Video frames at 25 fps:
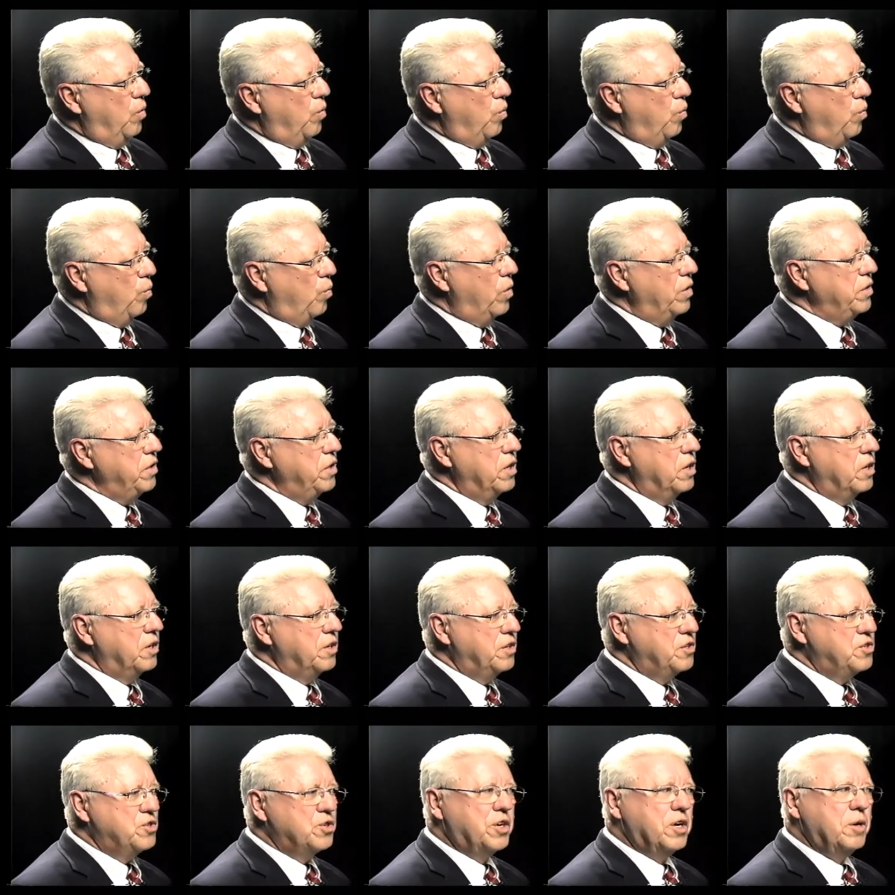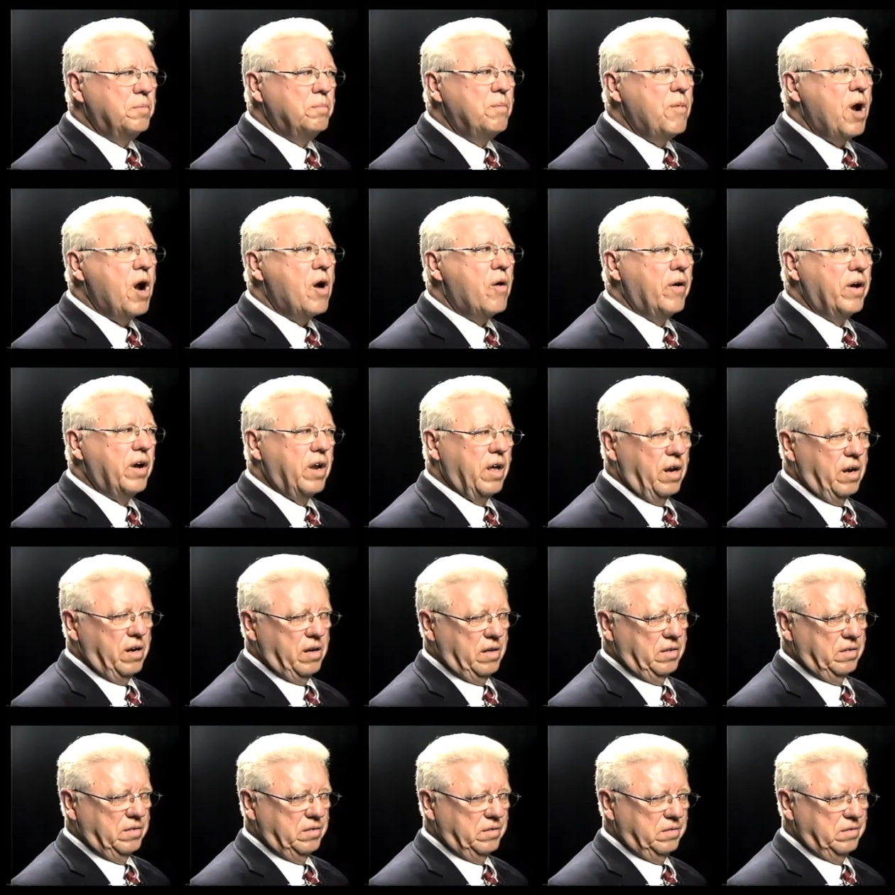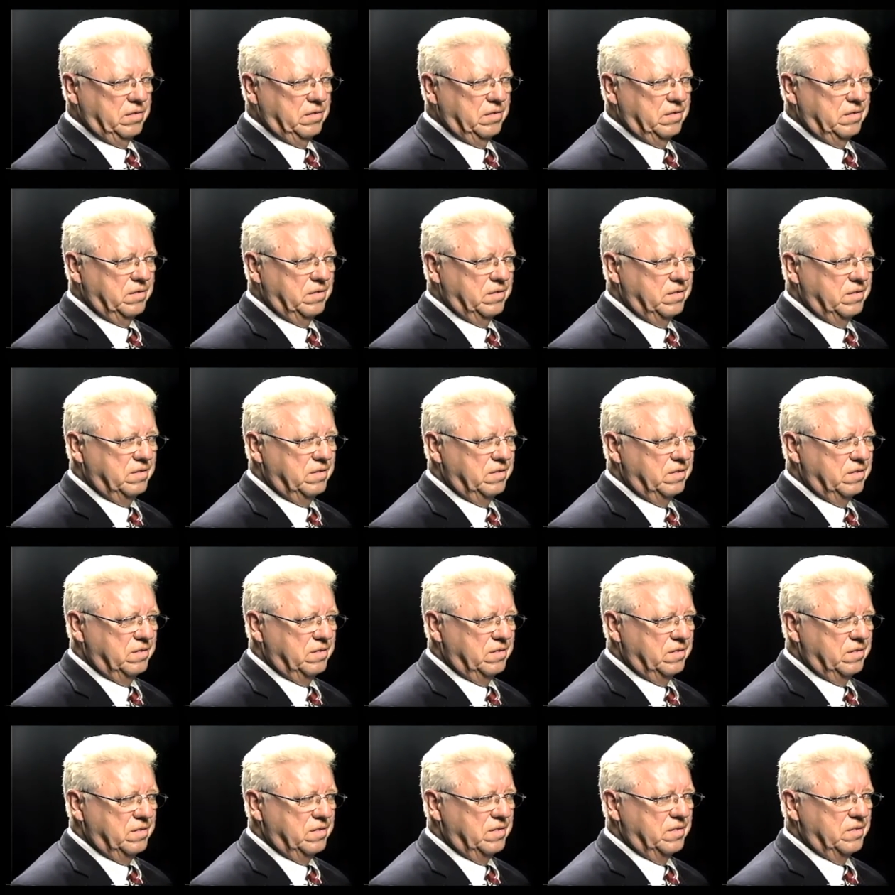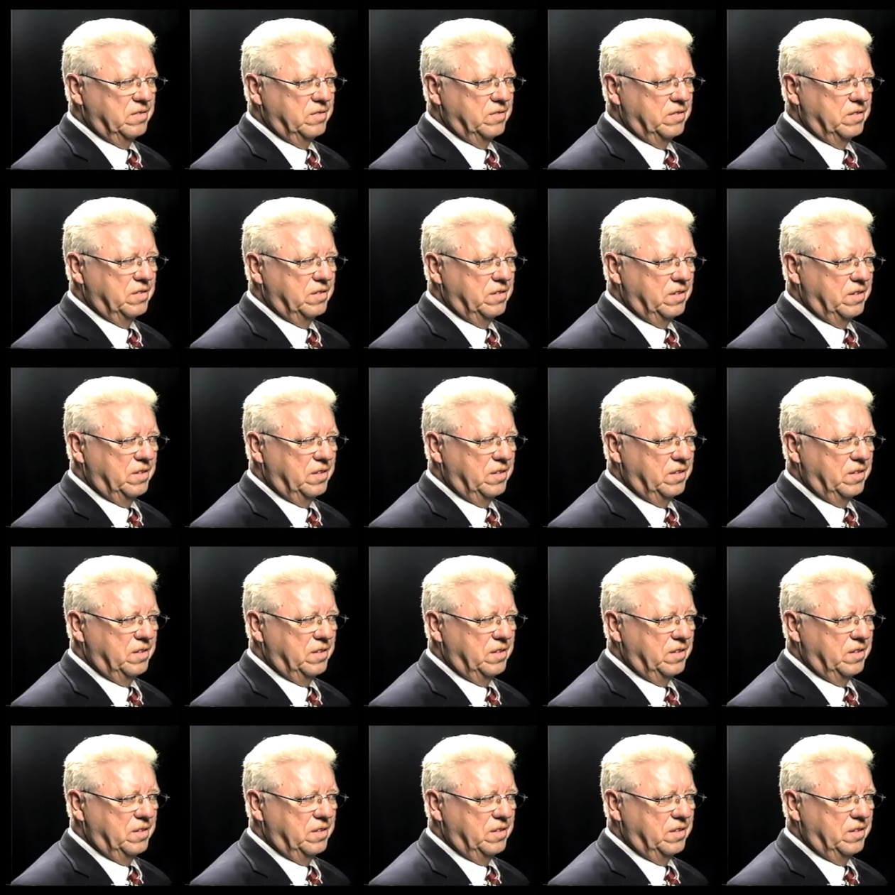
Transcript: What year did you get married in? 1950.